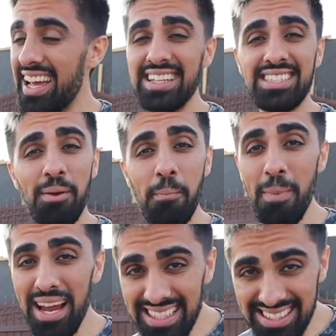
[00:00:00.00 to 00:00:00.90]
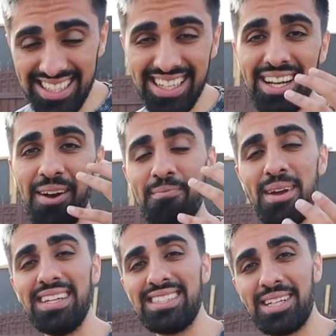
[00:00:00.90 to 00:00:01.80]
It's an amazing,
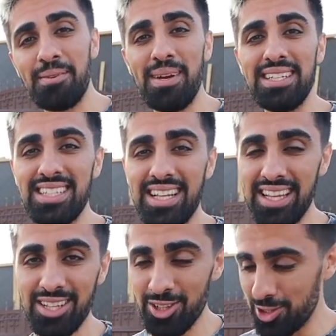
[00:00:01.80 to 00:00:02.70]
amazing, amazing thing they're